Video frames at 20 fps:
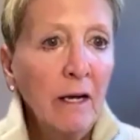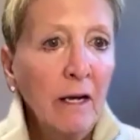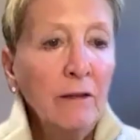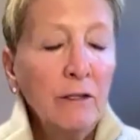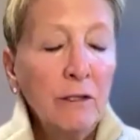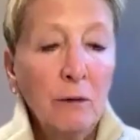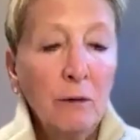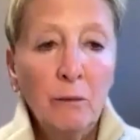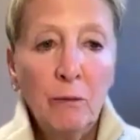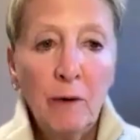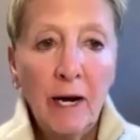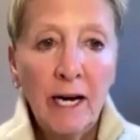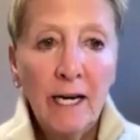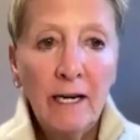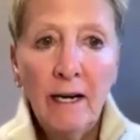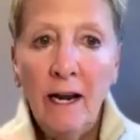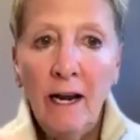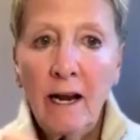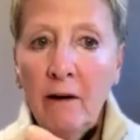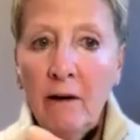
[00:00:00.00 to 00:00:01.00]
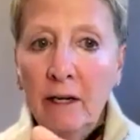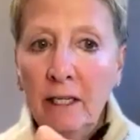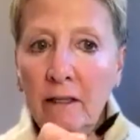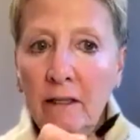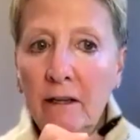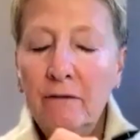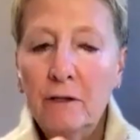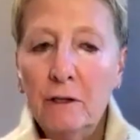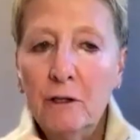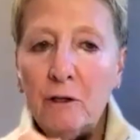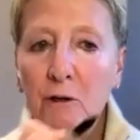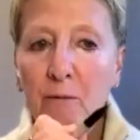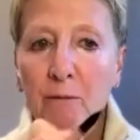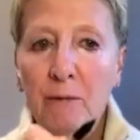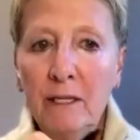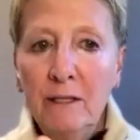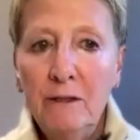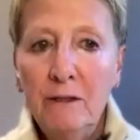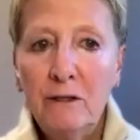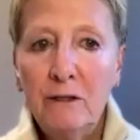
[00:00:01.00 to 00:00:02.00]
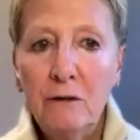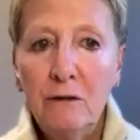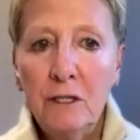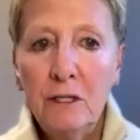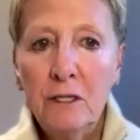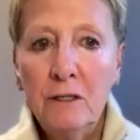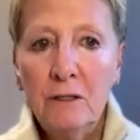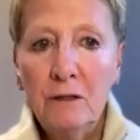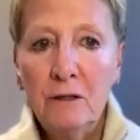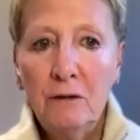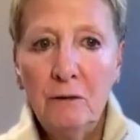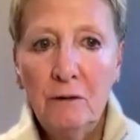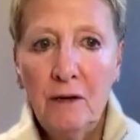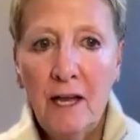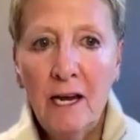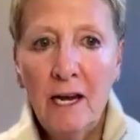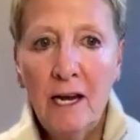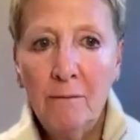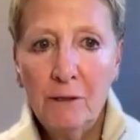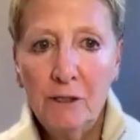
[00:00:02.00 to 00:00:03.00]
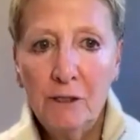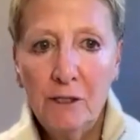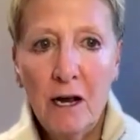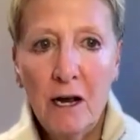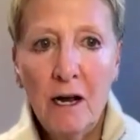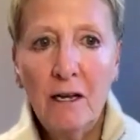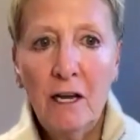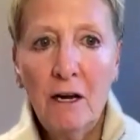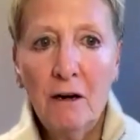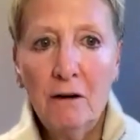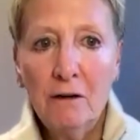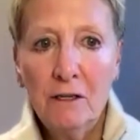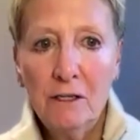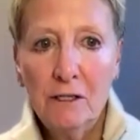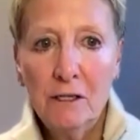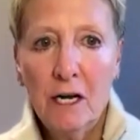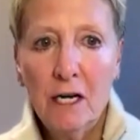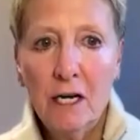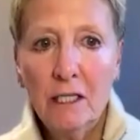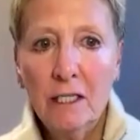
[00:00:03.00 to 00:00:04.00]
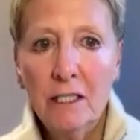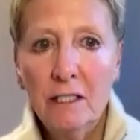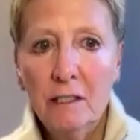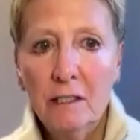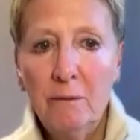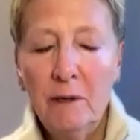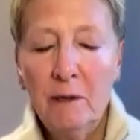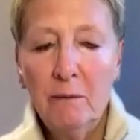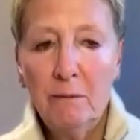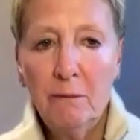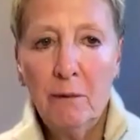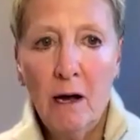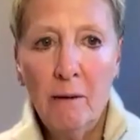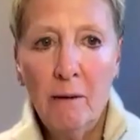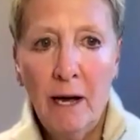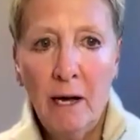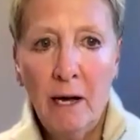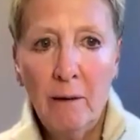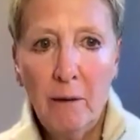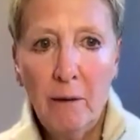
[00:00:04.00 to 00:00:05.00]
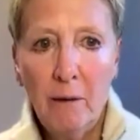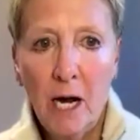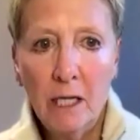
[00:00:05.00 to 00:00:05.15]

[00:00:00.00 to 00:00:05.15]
So right now, I'd love to loop in Susan, who came to talk here to talk a little bit about